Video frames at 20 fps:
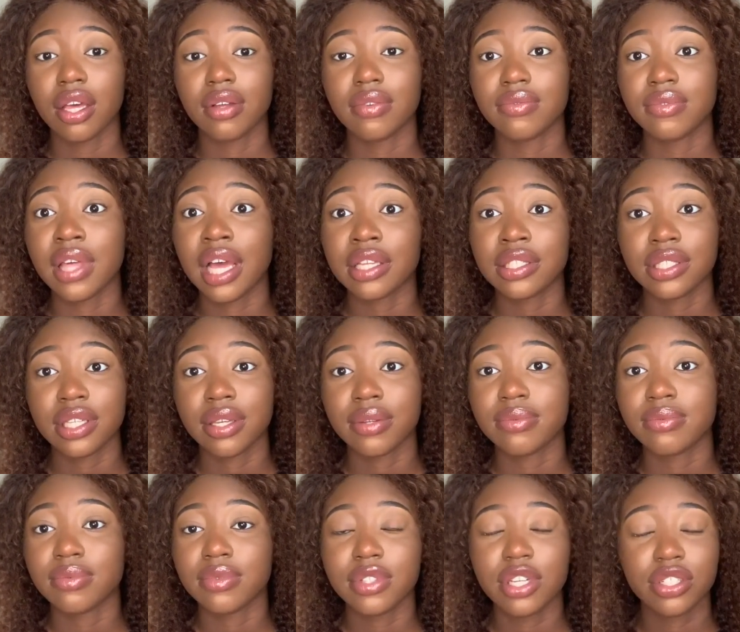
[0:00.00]
That's it.
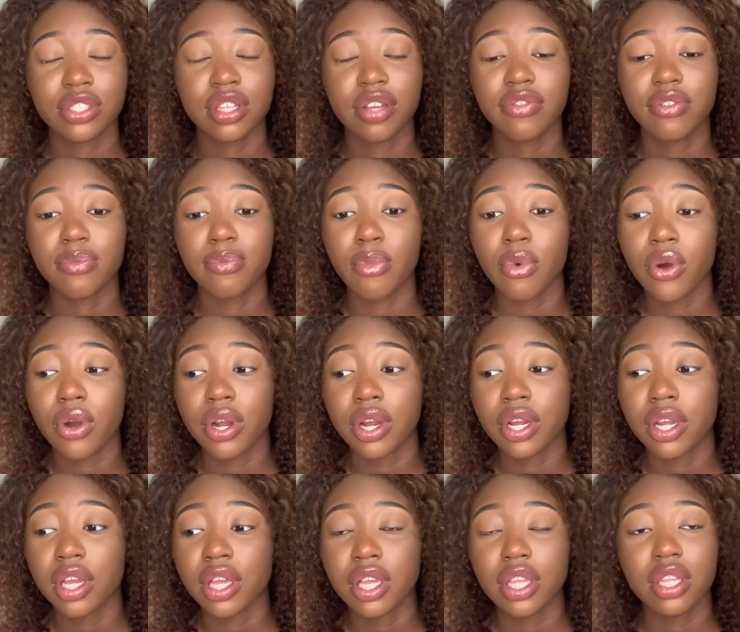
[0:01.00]
There's nothing more.
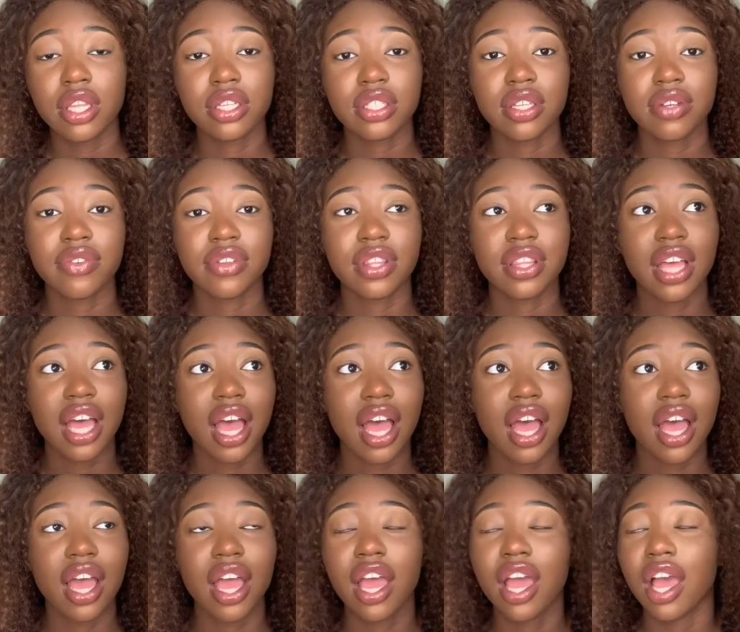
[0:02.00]
There's nothing that.
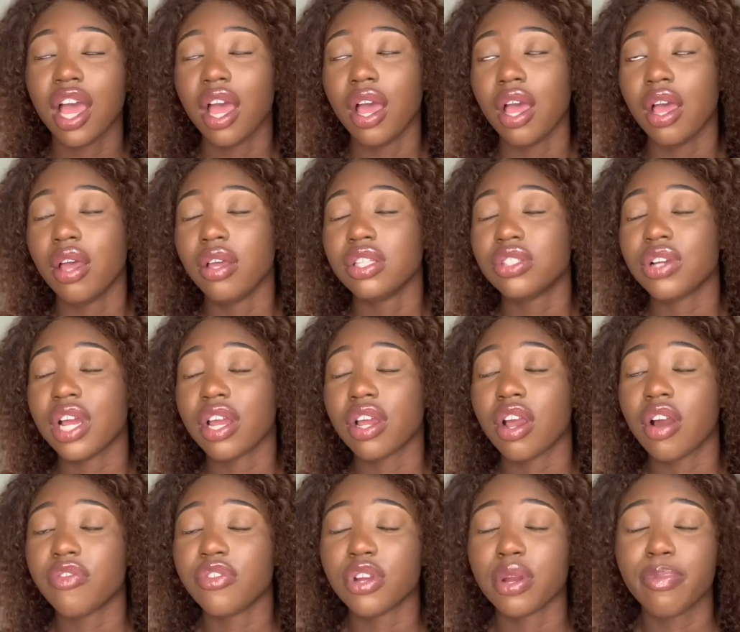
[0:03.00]
Try and
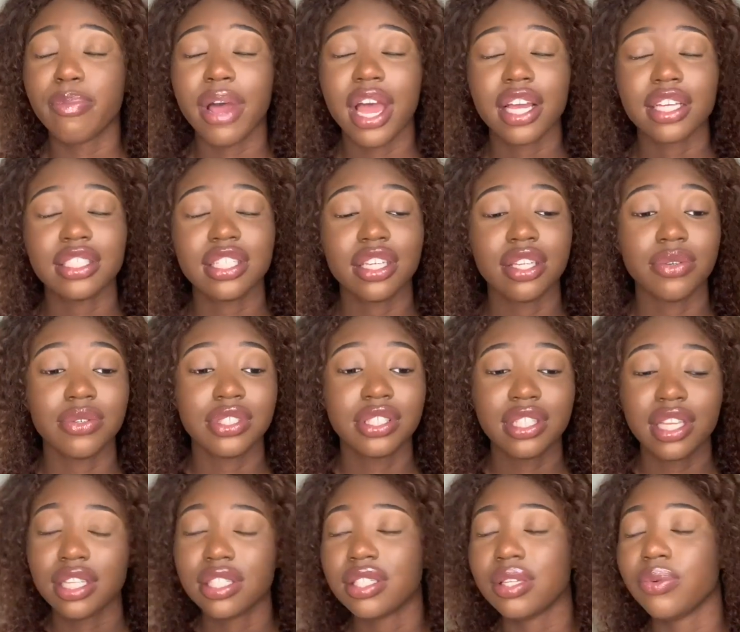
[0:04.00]
cover your back, say he was
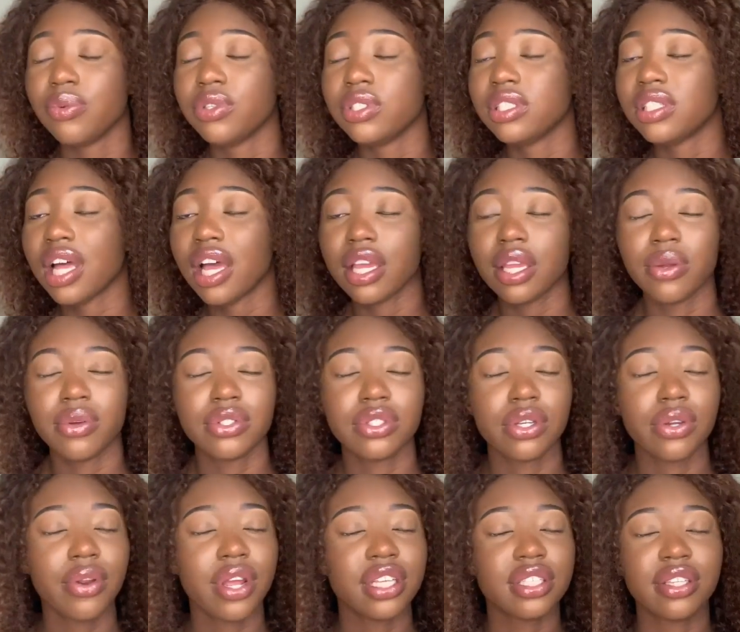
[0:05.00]
this, he was that, he was
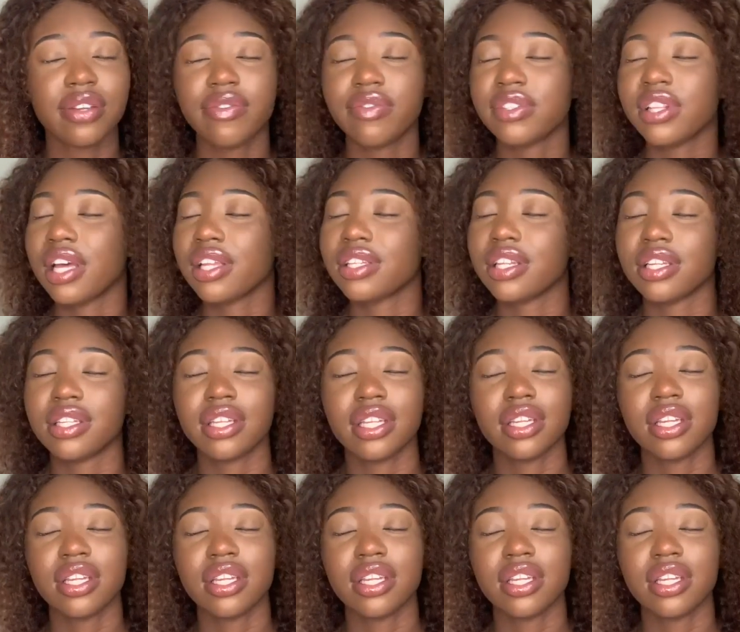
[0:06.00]
aggressive, da da da.